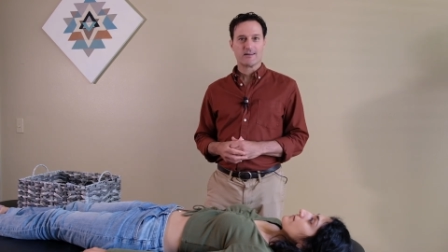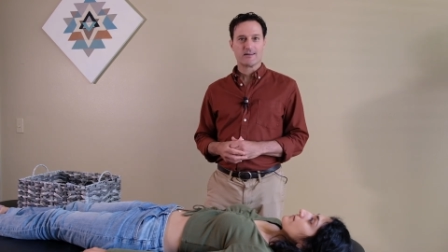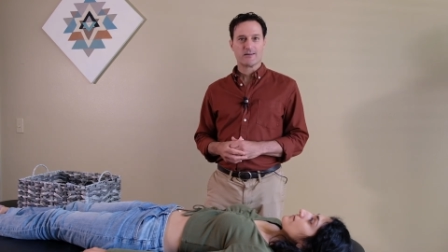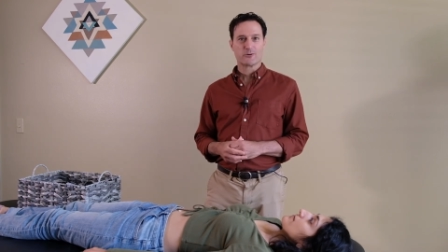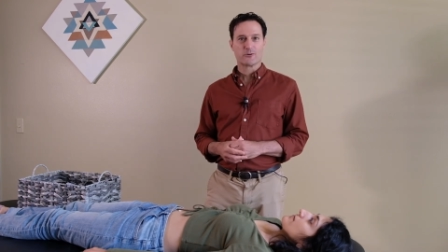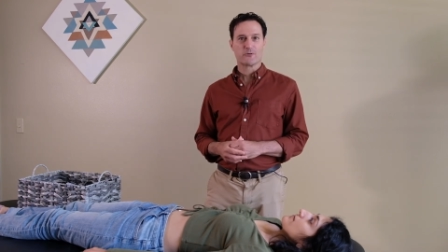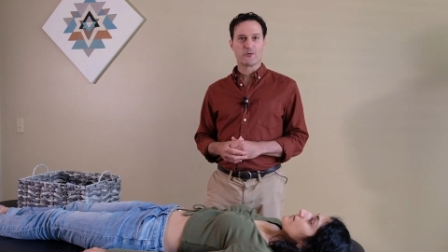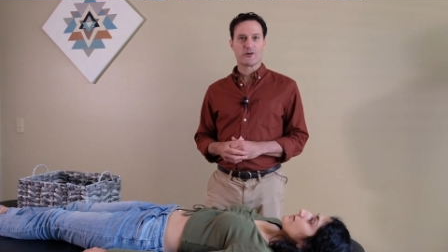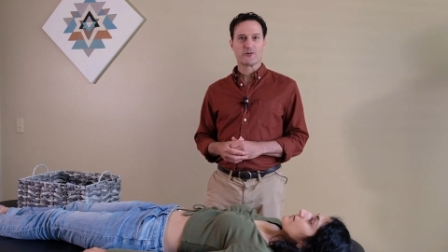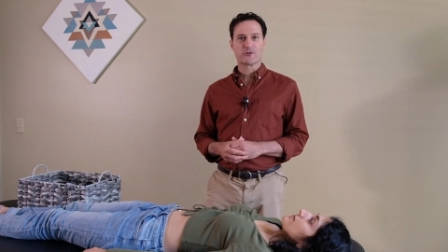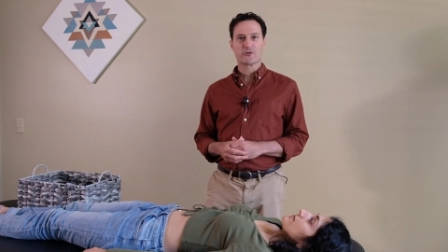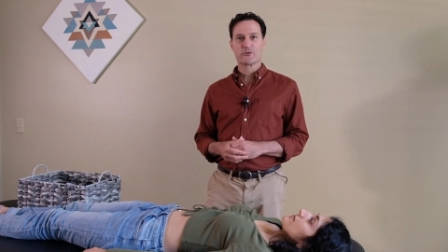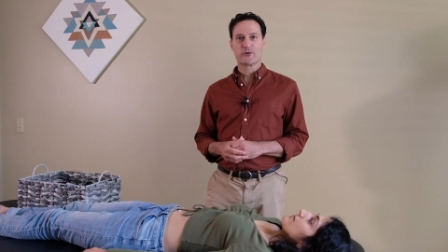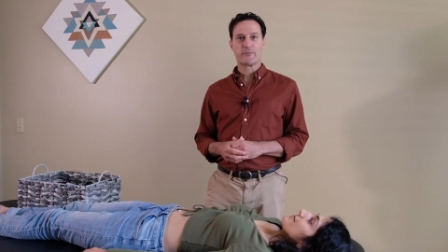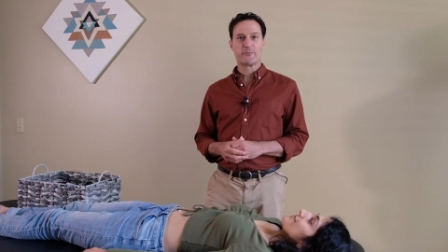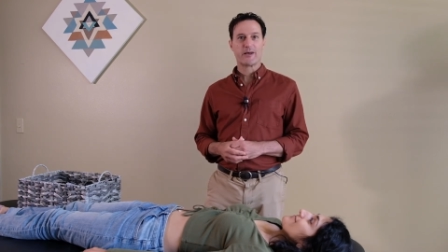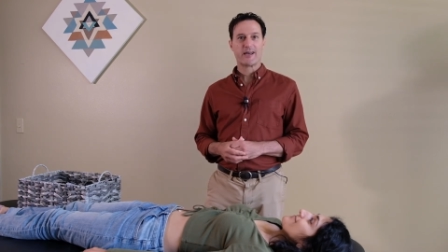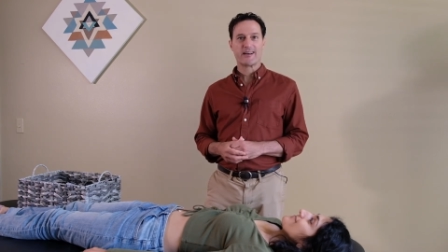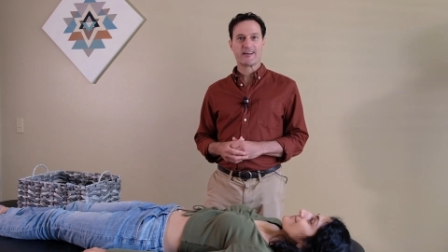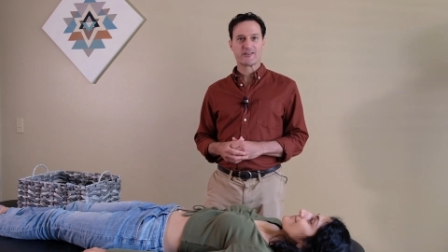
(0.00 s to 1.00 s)
grocery
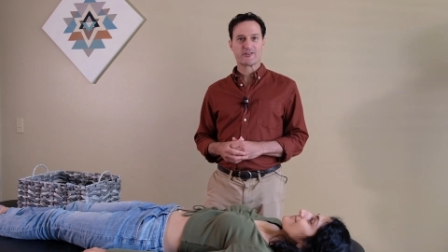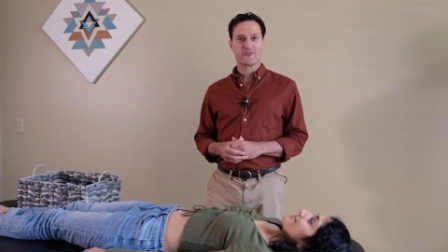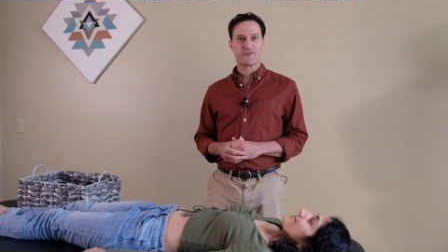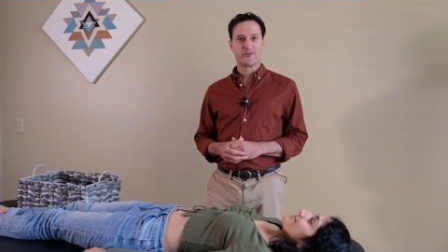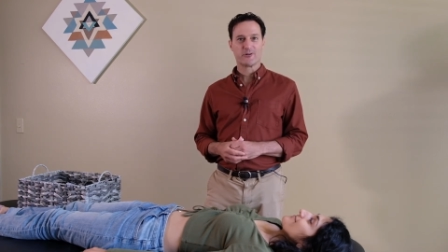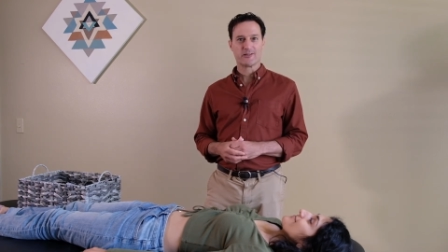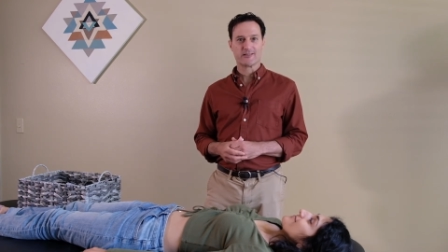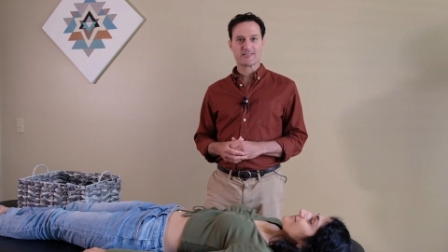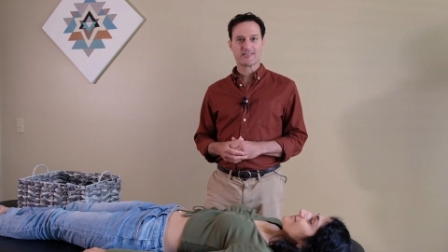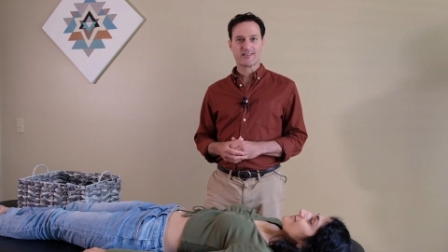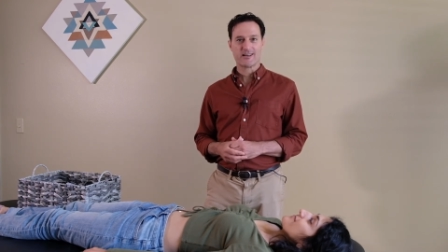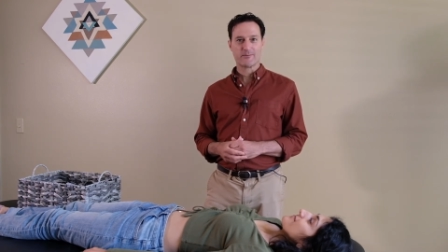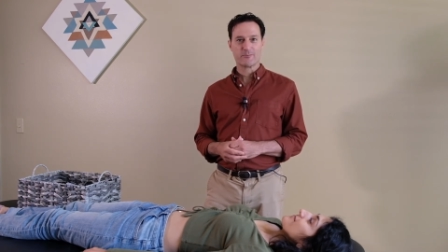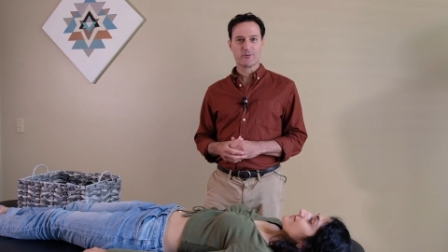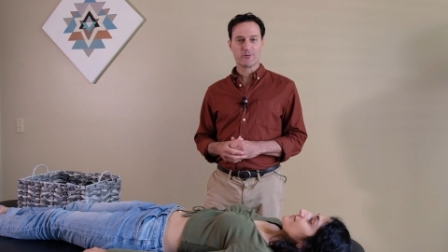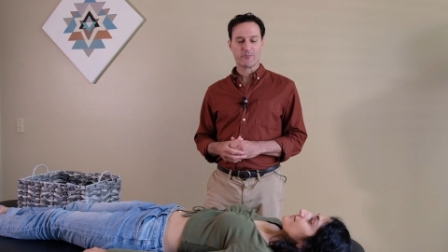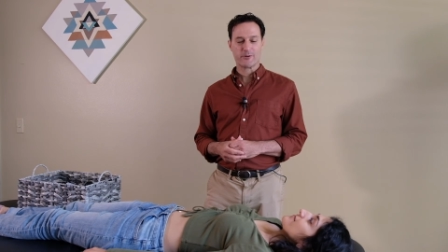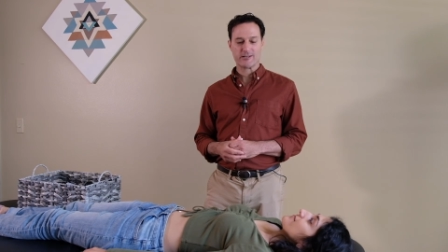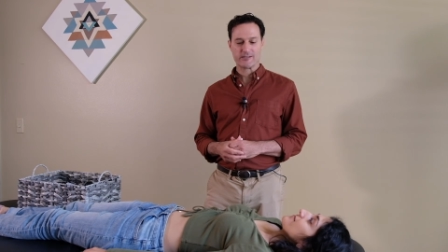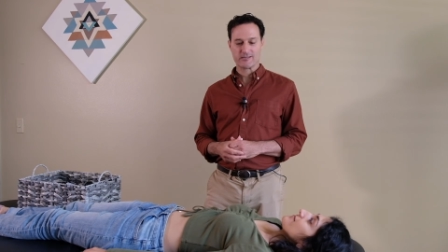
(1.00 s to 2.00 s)
bags full of
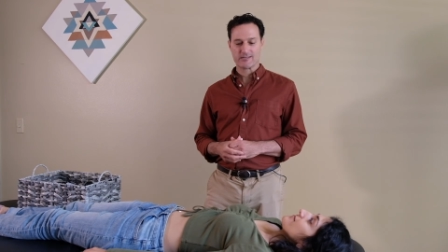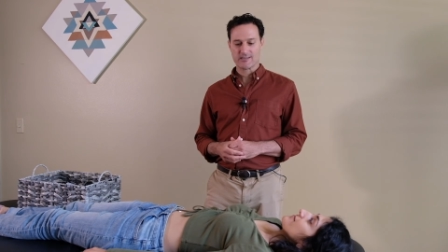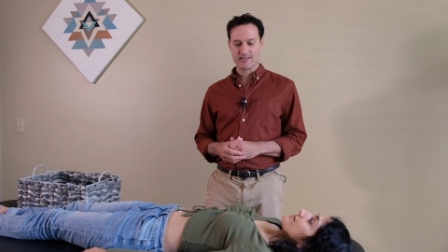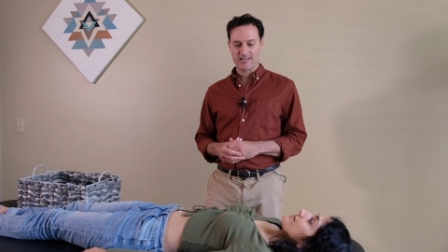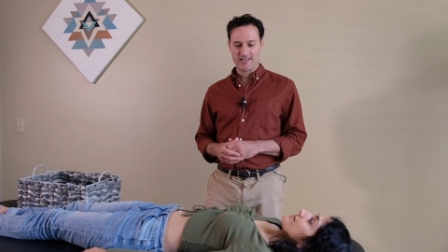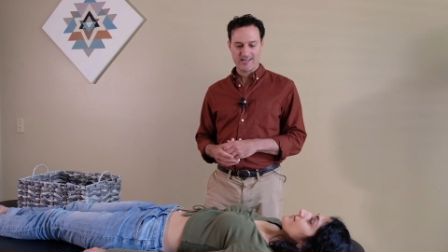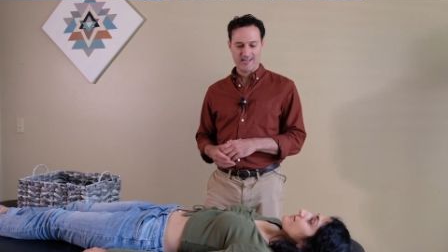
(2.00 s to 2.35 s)
supplements.